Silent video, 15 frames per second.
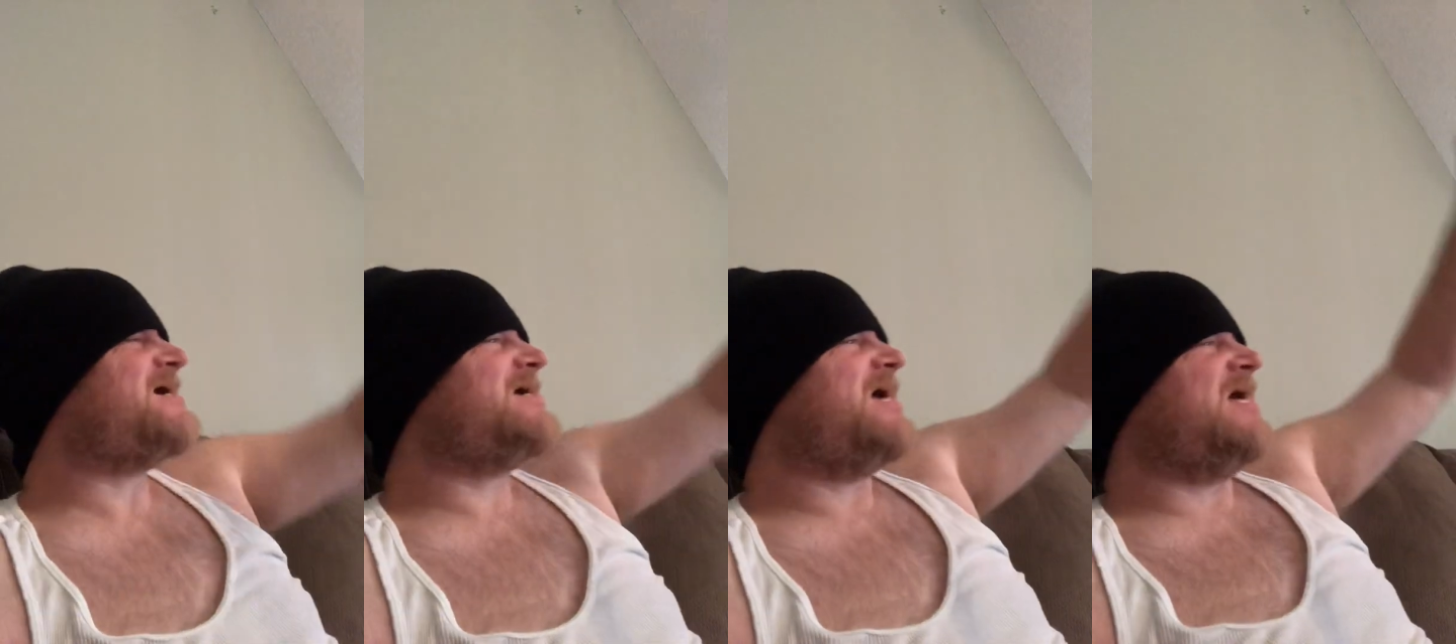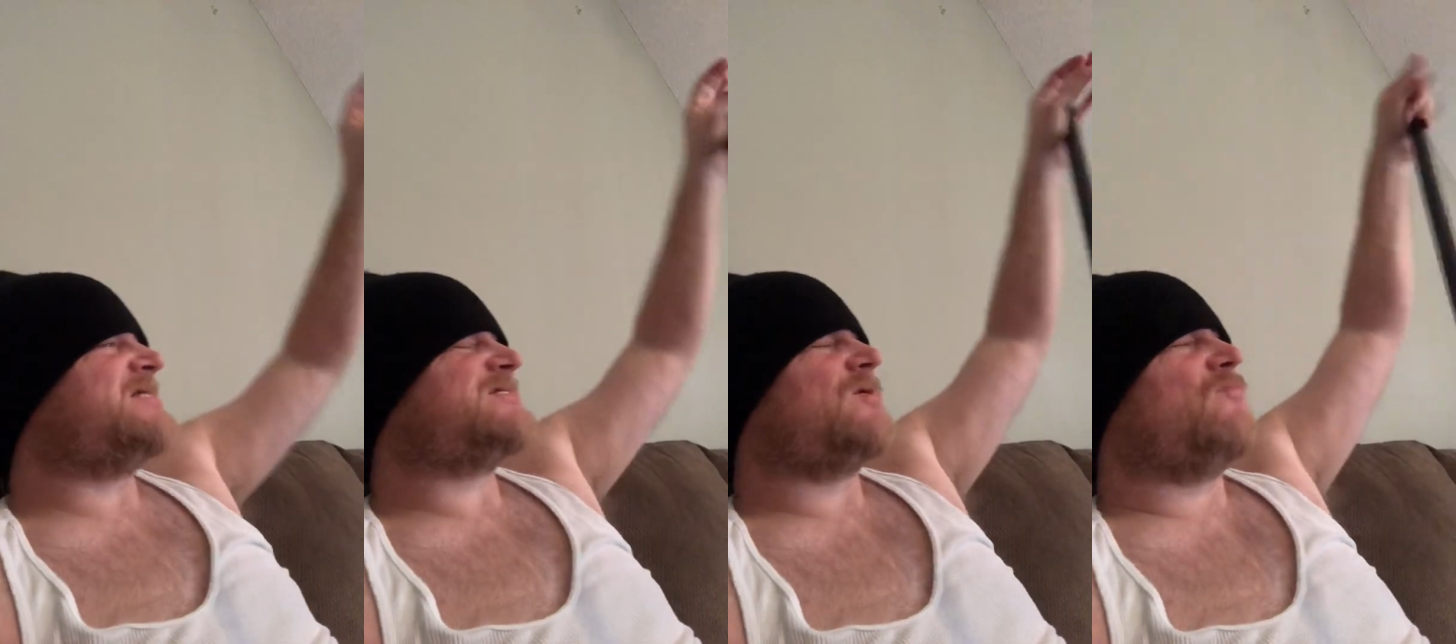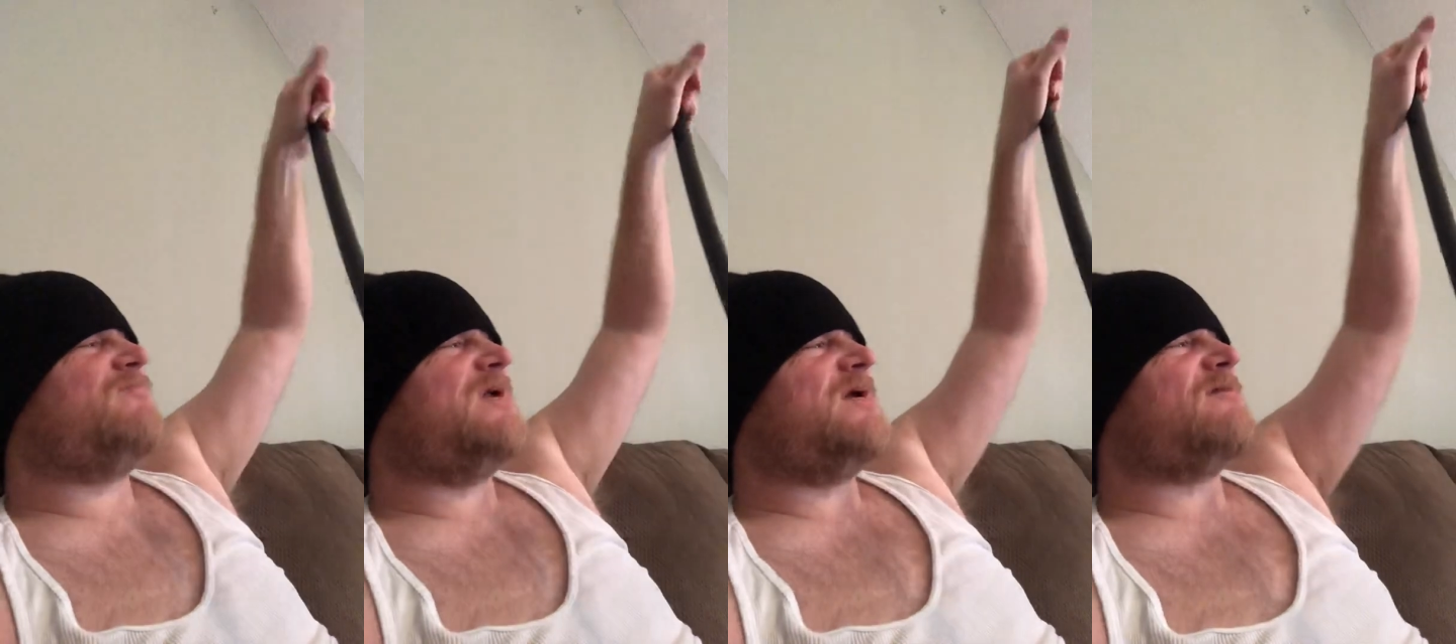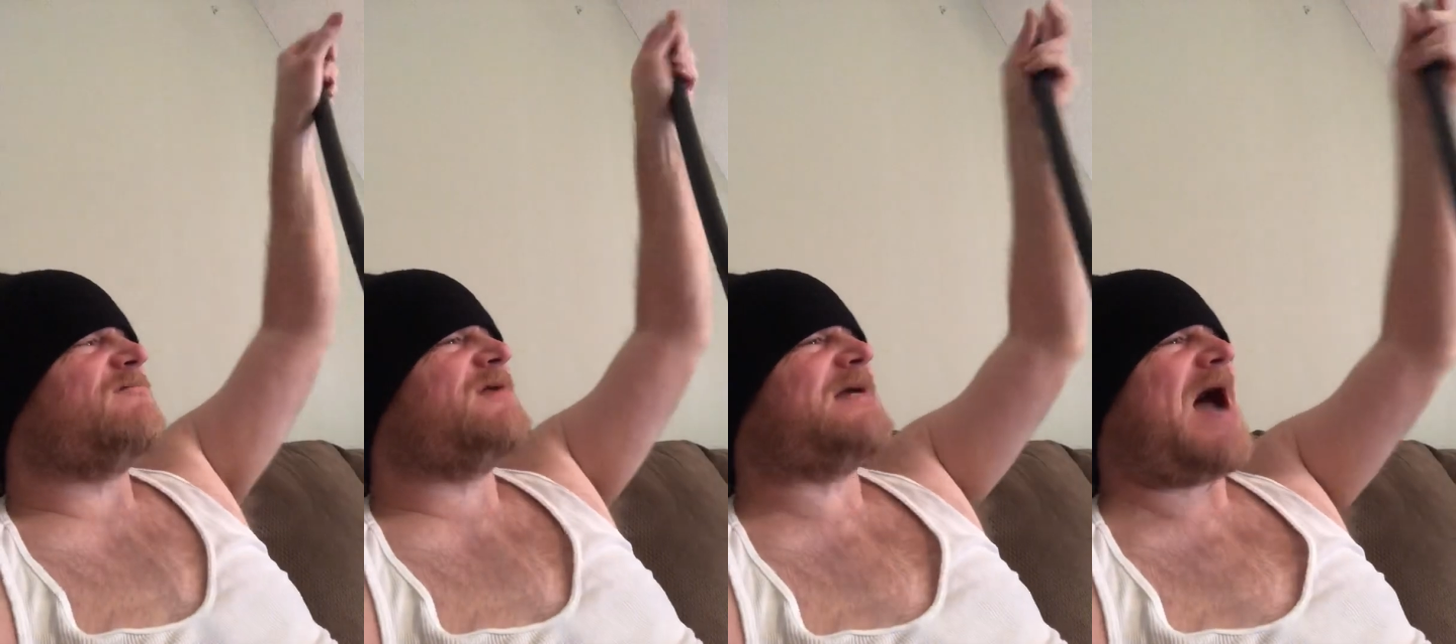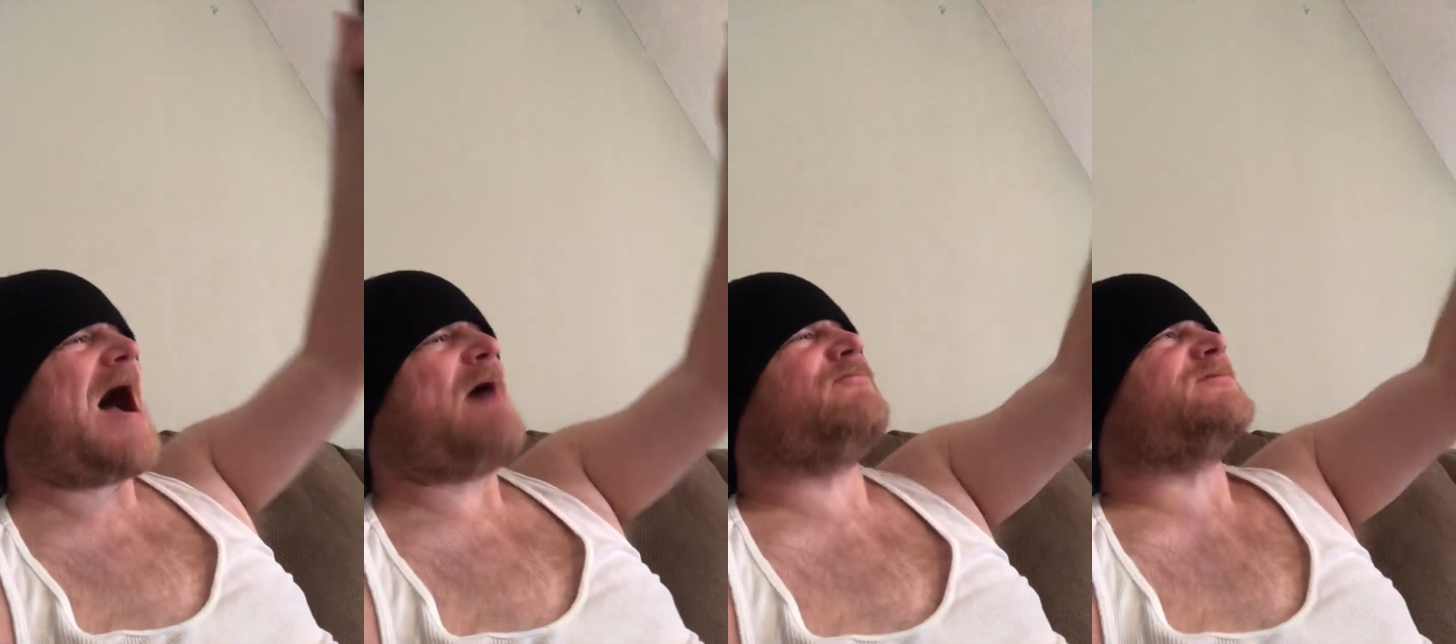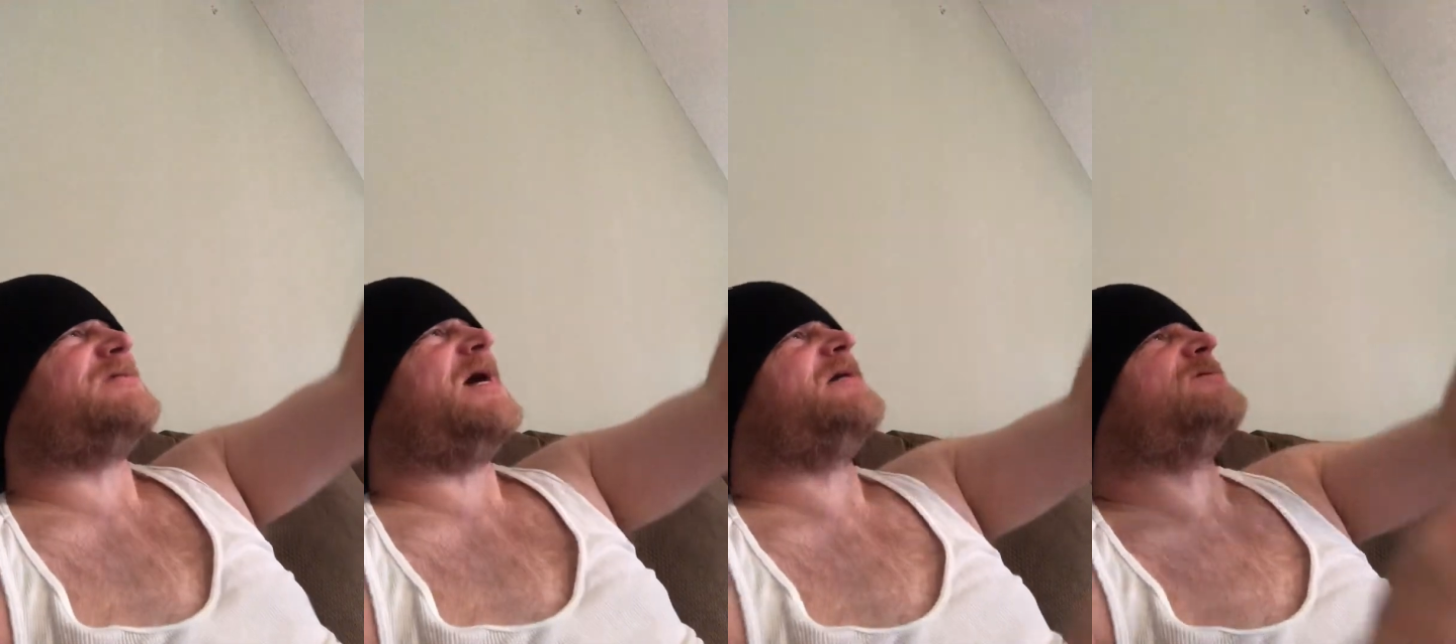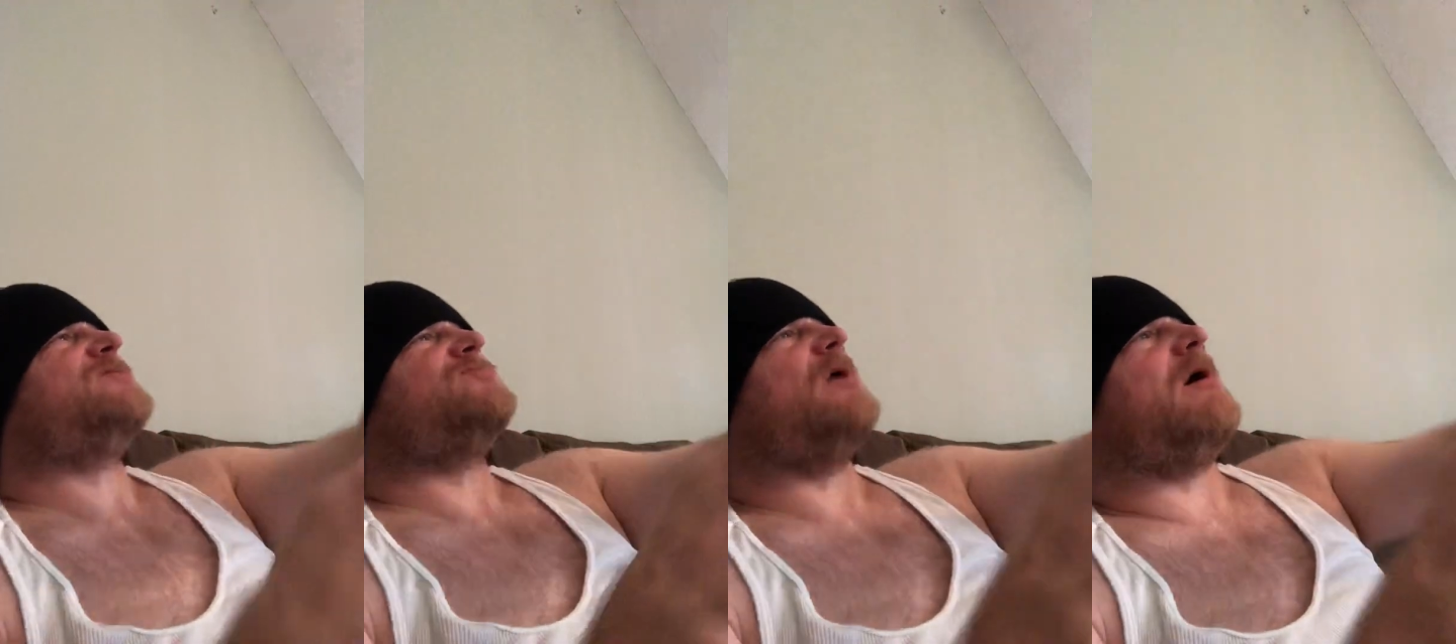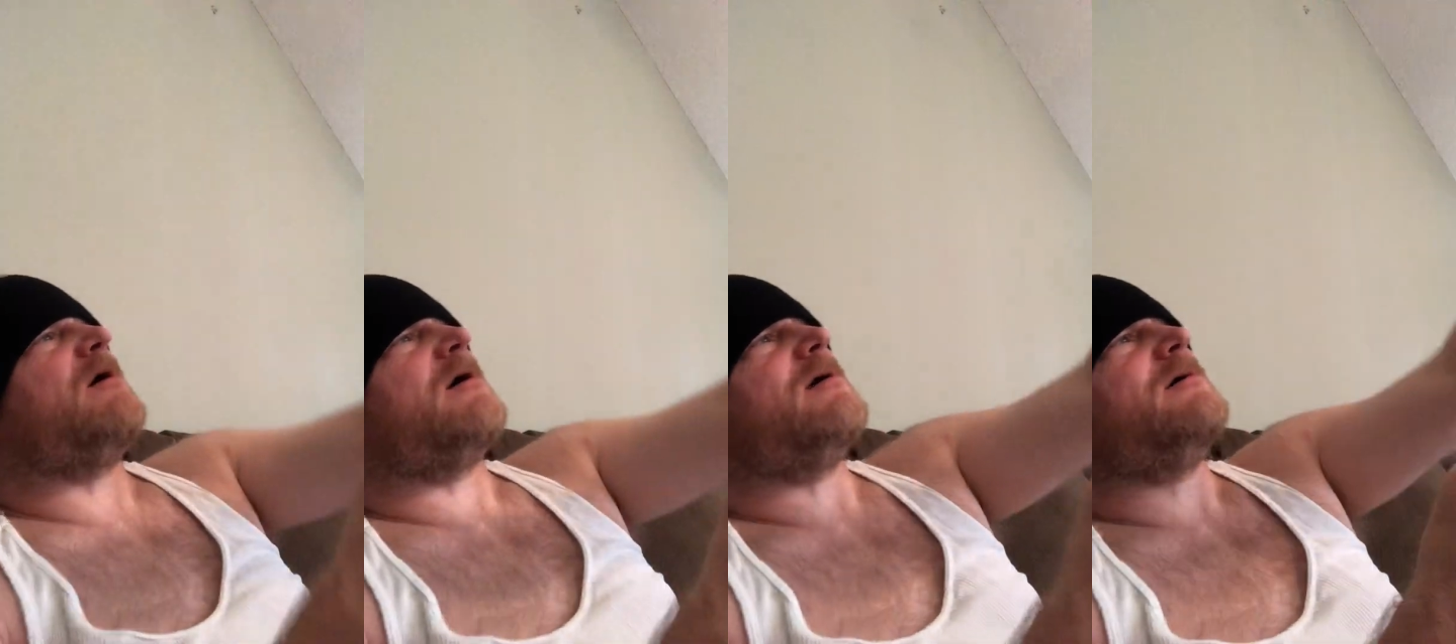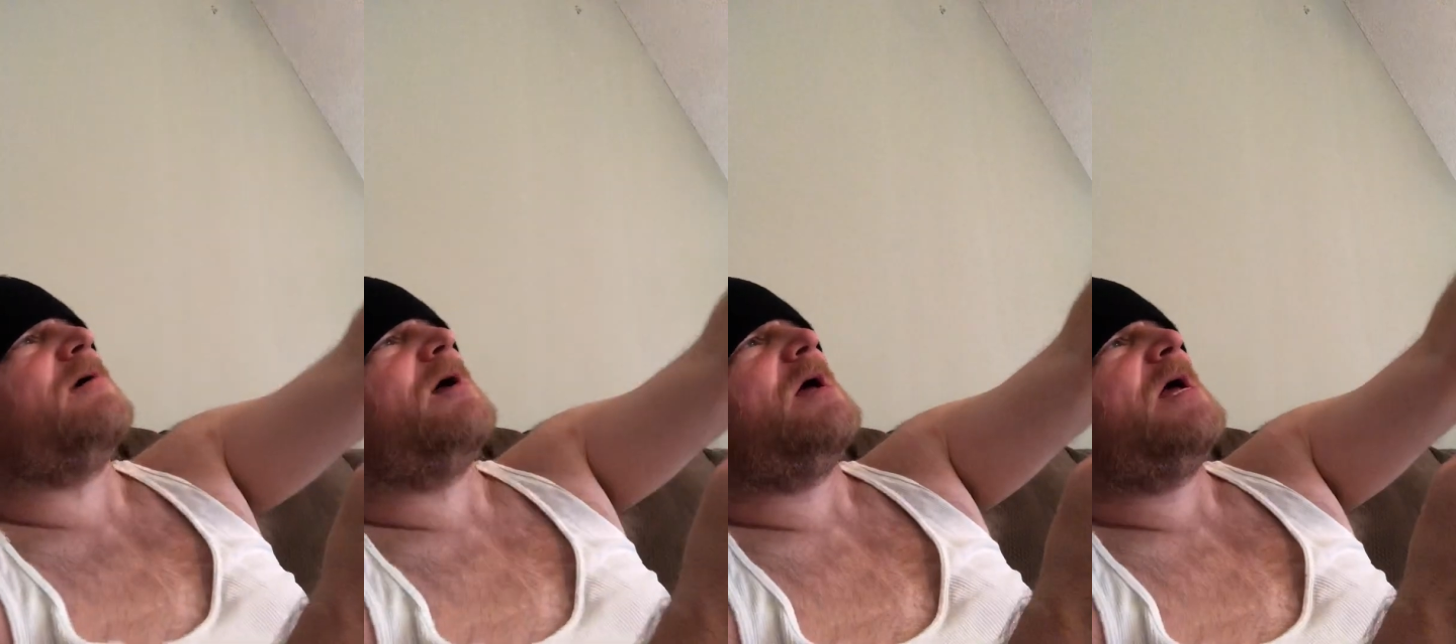And so literally, I would take the dart